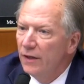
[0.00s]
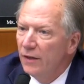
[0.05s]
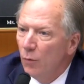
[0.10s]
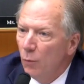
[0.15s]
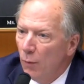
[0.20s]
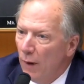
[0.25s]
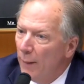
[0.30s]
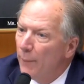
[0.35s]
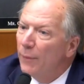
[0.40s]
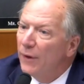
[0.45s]

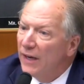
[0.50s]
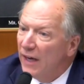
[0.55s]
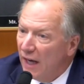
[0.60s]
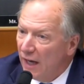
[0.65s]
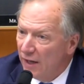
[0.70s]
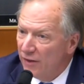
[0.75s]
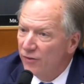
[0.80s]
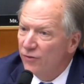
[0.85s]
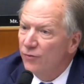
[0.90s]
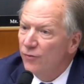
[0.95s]

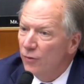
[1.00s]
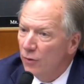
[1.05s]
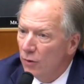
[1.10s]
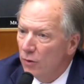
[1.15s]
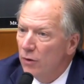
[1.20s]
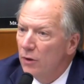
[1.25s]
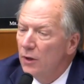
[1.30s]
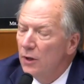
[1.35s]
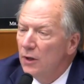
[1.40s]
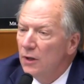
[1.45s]
weaponized
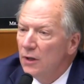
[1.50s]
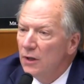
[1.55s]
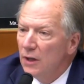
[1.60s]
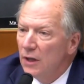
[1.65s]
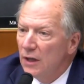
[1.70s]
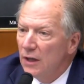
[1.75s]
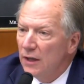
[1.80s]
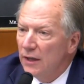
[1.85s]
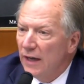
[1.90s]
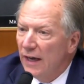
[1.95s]
for
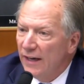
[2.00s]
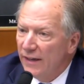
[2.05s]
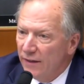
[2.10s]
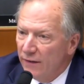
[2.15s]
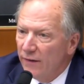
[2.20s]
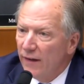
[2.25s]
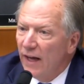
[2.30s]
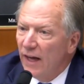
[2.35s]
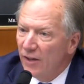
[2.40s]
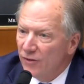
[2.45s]

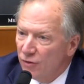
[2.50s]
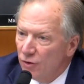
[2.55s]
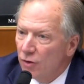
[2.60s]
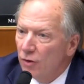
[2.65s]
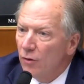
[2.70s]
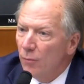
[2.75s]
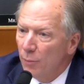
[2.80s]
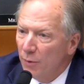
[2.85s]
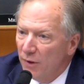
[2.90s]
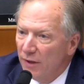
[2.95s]

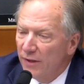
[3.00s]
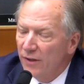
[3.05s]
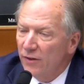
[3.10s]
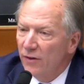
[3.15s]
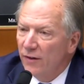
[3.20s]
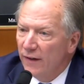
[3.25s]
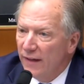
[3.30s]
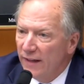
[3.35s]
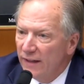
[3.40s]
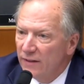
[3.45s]
ideological
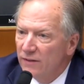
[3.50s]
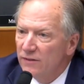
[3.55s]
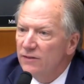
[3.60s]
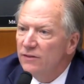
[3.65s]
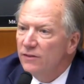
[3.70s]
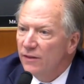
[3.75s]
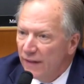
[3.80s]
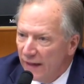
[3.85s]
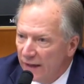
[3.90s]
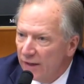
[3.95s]
political
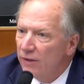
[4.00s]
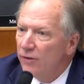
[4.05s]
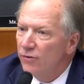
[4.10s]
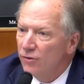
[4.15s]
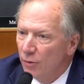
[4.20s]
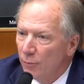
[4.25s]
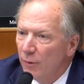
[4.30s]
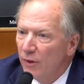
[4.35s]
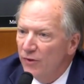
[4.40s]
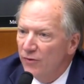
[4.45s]
ends. Thank you
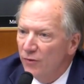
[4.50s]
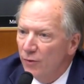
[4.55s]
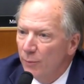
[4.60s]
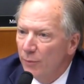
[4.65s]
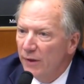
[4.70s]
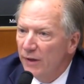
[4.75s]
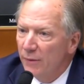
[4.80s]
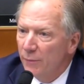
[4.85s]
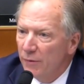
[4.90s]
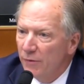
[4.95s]
so much for
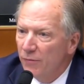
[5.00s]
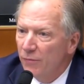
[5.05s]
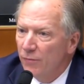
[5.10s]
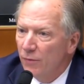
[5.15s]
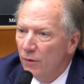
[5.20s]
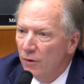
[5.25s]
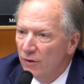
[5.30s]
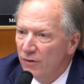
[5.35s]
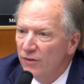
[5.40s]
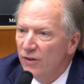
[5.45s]
being
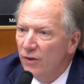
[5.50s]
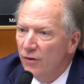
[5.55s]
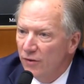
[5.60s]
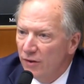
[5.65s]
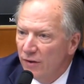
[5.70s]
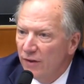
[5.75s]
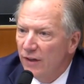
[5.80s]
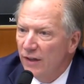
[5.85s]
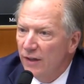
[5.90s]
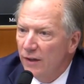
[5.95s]
before us here
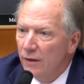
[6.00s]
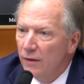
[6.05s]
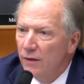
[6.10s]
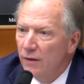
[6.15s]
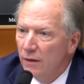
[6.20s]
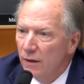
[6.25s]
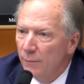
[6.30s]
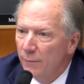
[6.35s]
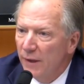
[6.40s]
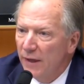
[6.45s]
today,
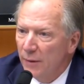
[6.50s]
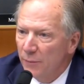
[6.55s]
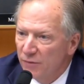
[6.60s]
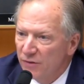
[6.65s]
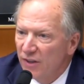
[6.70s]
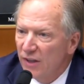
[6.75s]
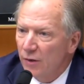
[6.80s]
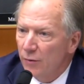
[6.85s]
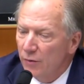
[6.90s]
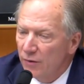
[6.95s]
Madam
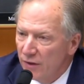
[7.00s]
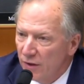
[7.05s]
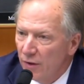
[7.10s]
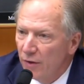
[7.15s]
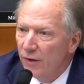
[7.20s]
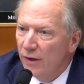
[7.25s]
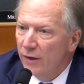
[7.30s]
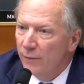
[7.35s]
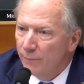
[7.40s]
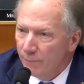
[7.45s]

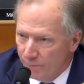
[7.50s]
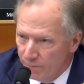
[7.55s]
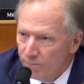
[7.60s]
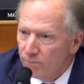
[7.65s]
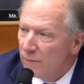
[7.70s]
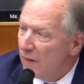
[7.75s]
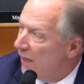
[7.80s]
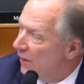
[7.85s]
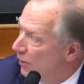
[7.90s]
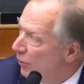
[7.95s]
Secretary.
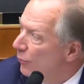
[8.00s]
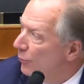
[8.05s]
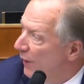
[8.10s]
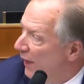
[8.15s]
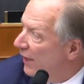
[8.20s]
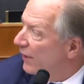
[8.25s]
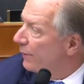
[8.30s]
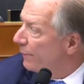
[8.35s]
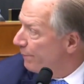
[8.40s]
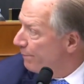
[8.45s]
I yield back.